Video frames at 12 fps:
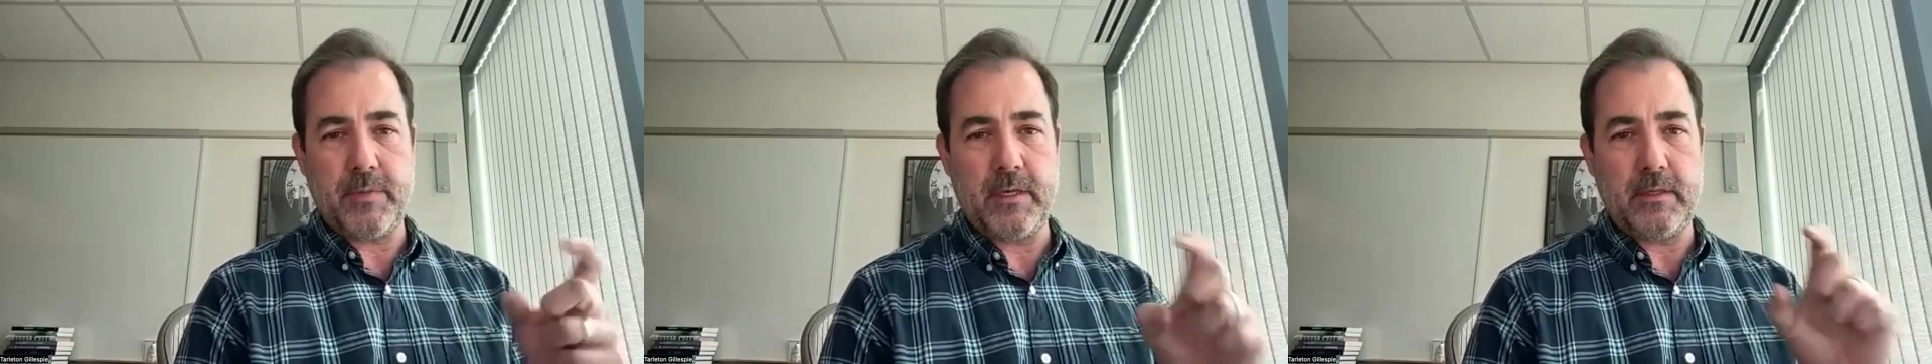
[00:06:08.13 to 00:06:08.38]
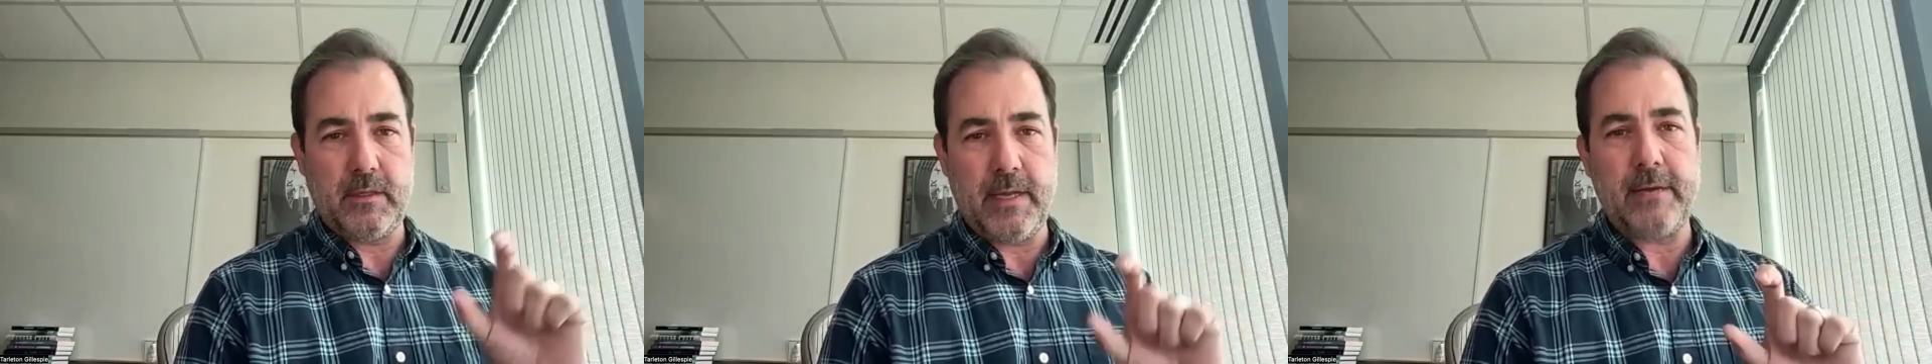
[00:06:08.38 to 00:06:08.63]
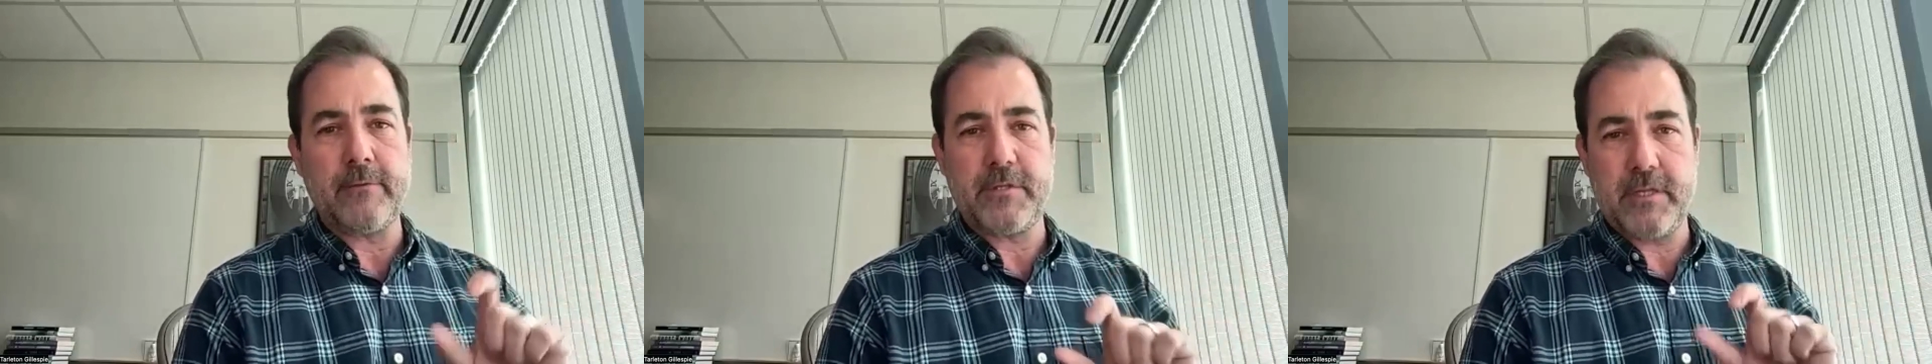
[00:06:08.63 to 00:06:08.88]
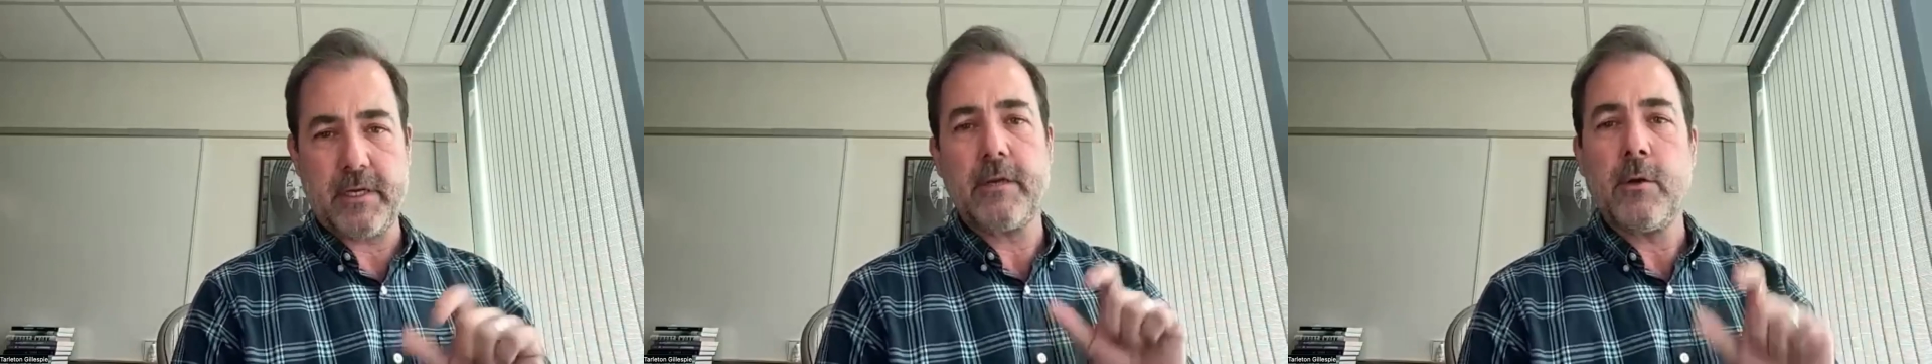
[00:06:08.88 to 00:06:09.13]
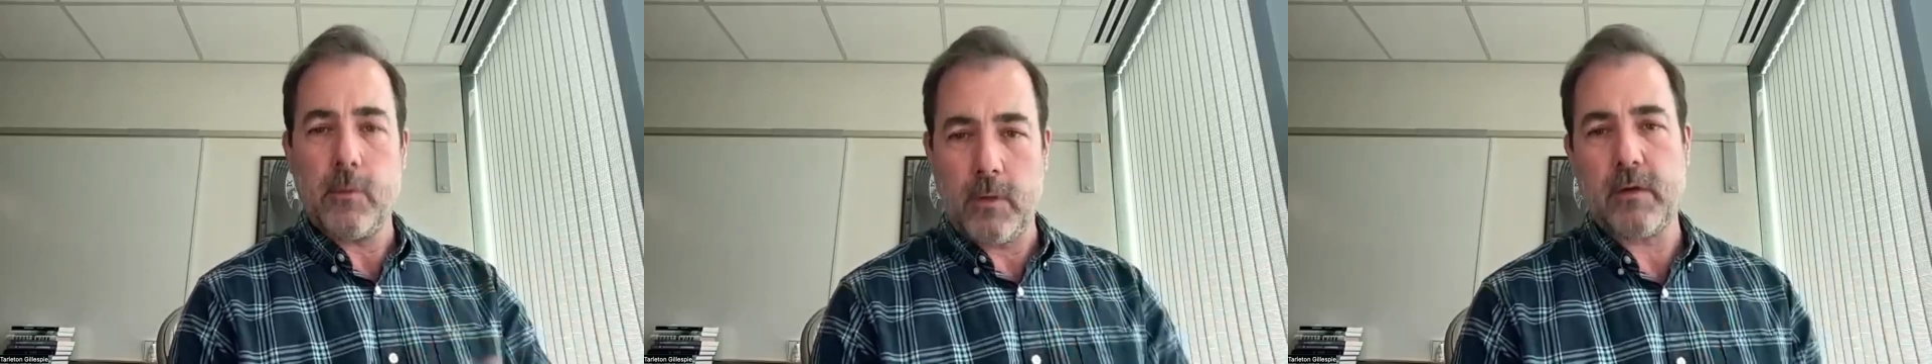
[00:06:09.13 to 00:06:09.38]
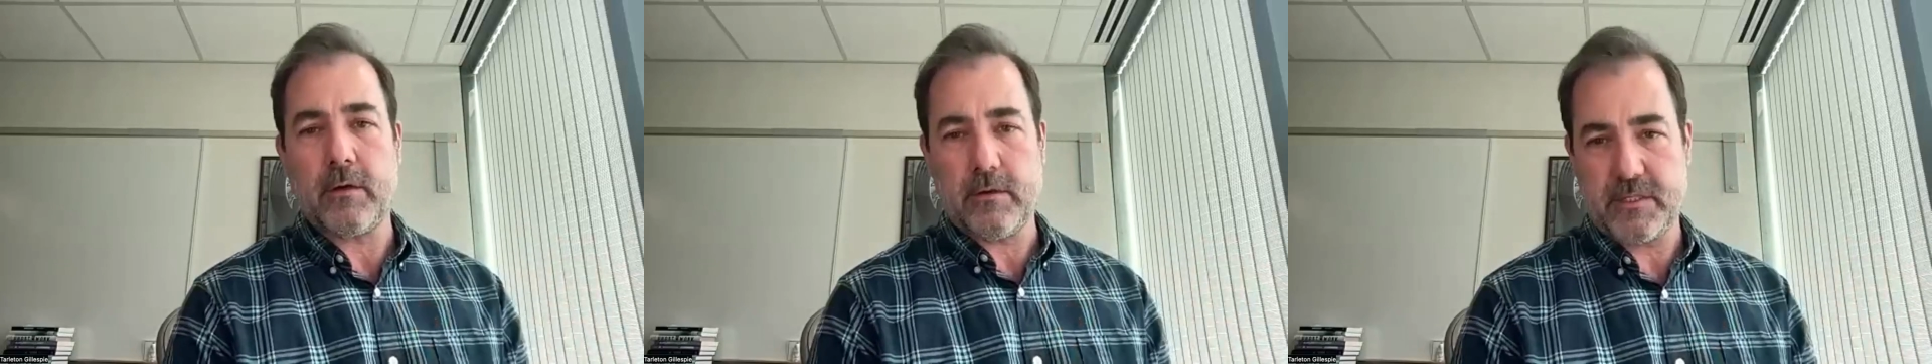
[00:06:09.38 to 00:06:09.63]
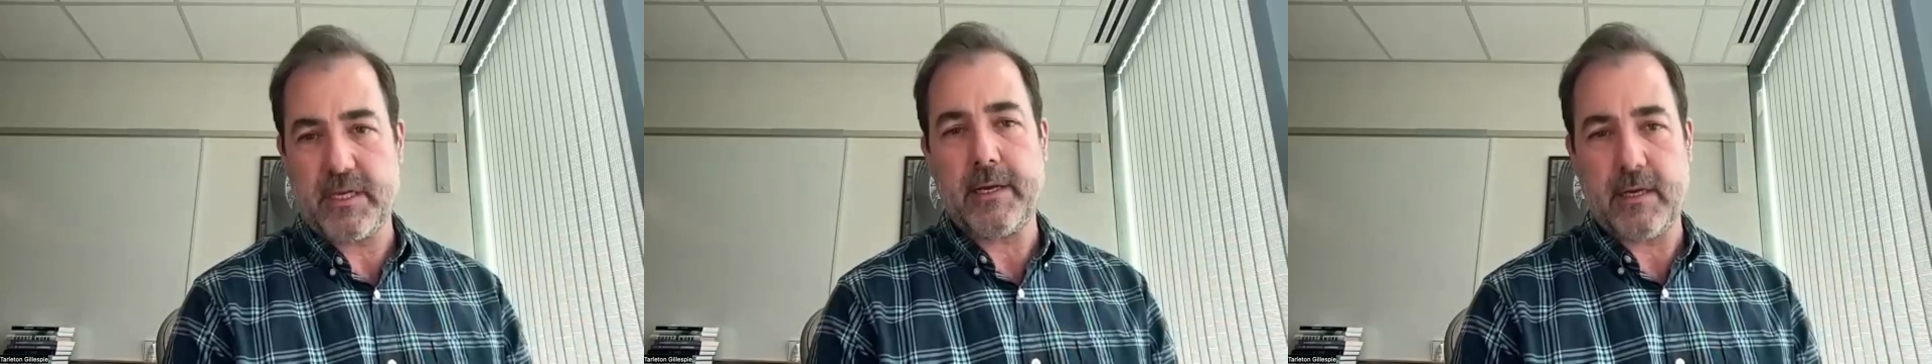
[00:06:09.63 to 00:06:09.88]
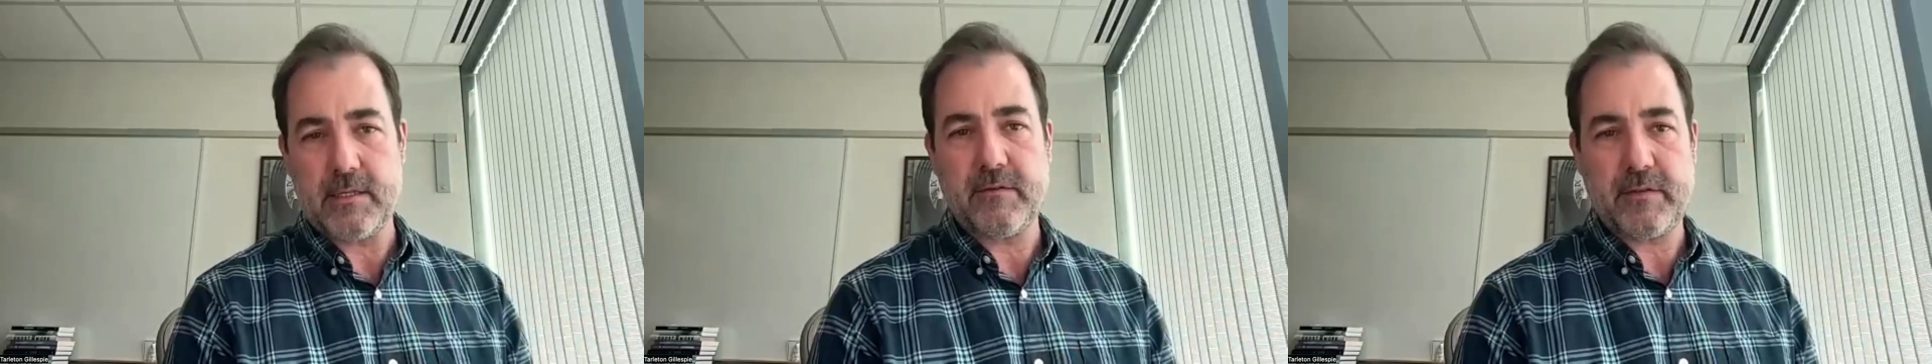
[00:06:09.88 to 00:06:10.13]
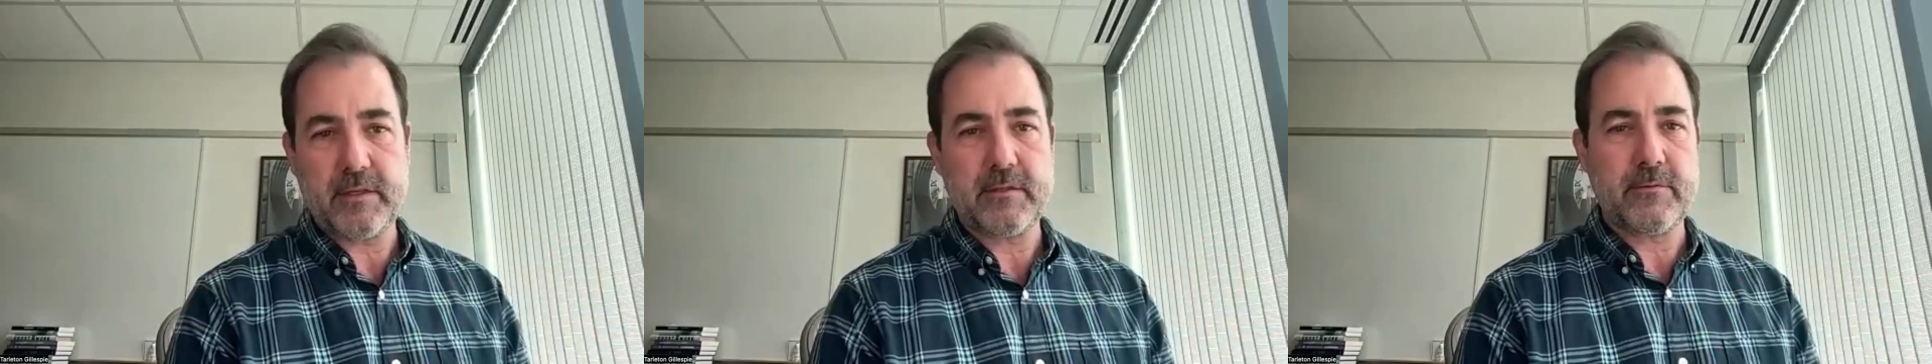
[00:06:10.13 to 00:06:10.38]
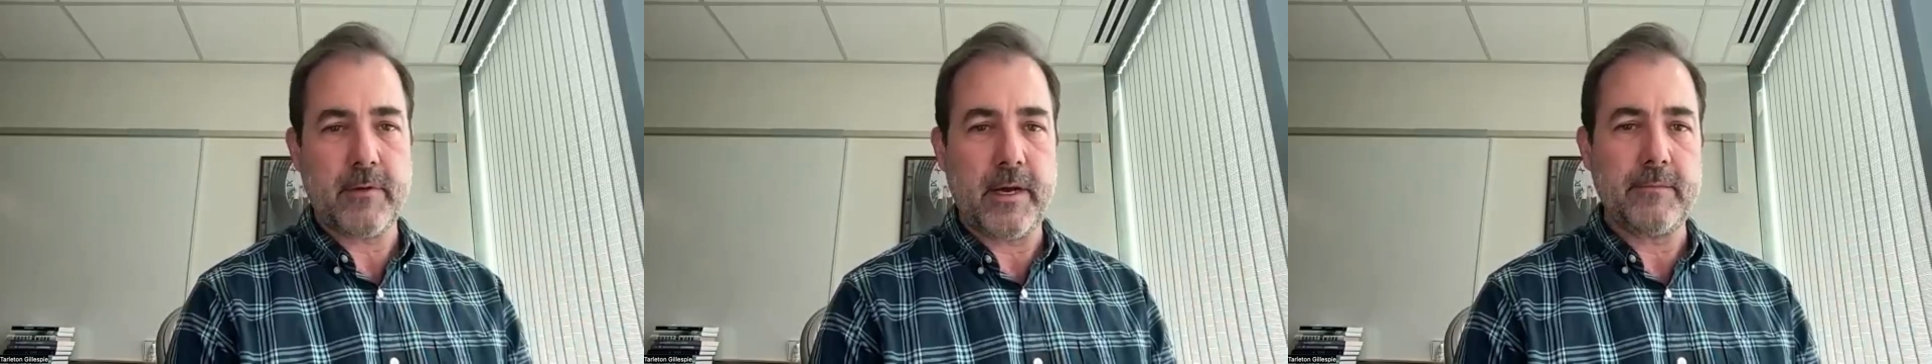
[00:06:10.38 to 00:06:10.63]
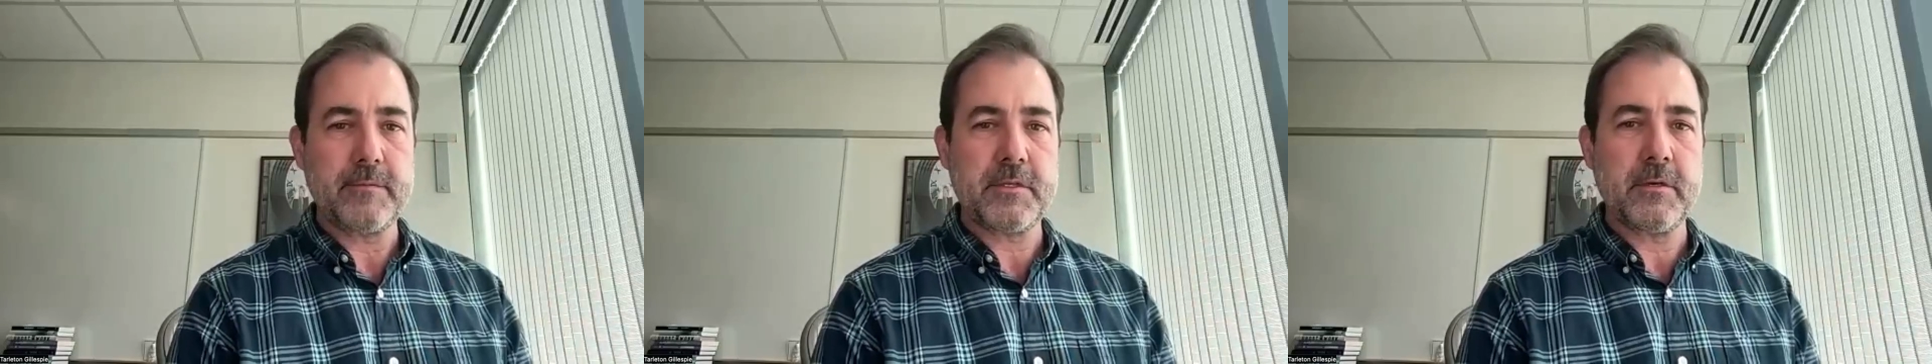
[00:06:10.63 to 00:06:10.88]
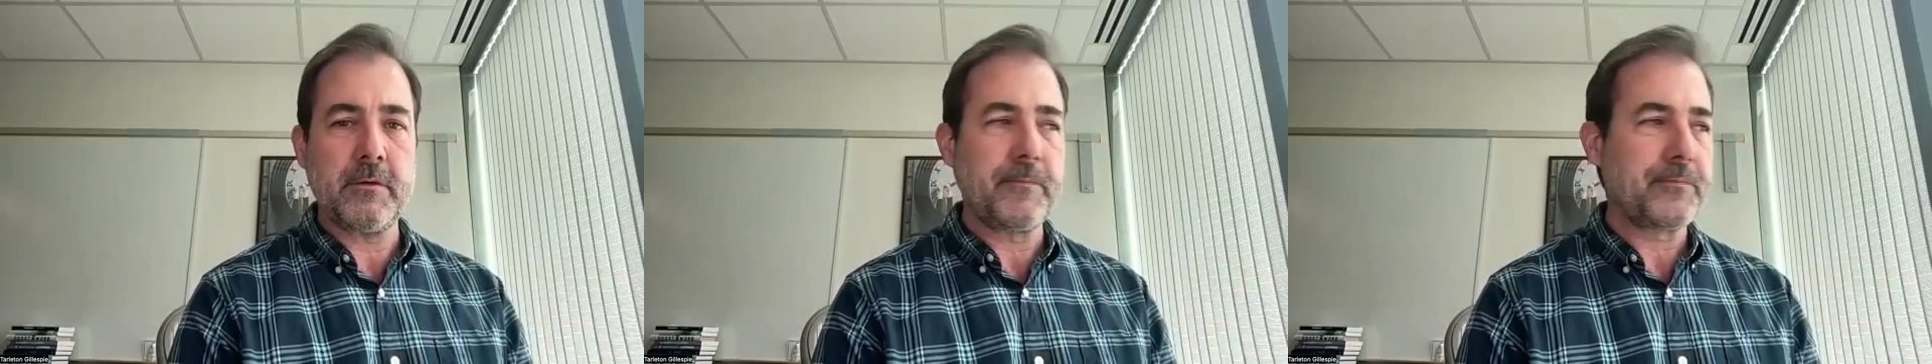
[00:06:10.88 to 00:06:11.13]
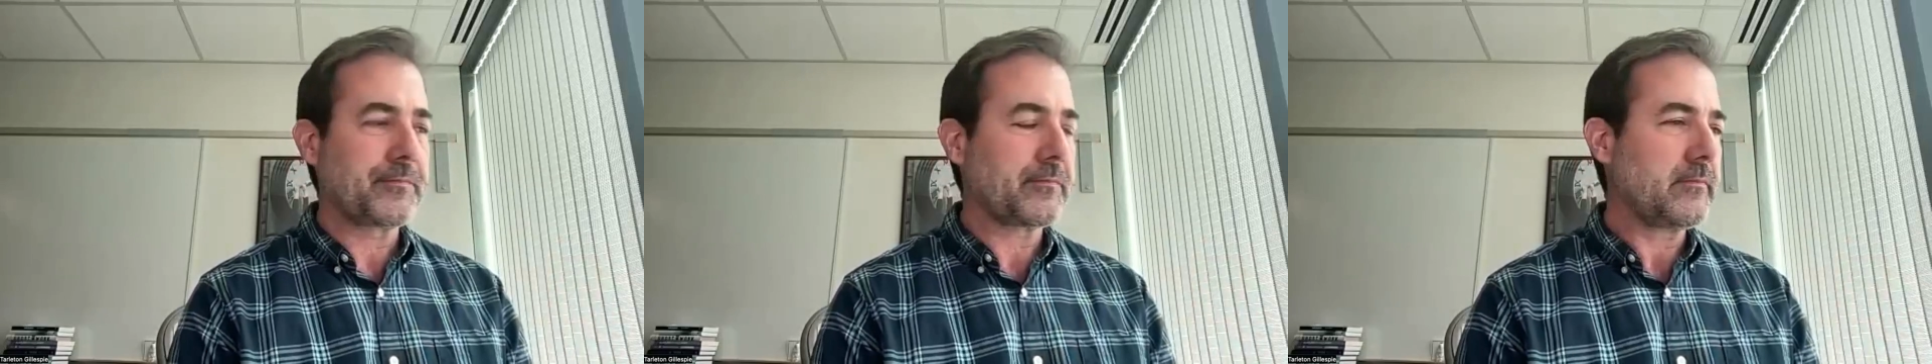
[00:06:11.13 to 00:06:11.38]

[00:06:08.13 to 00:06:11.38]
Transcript: but language that can no longer say kinds of things, right? So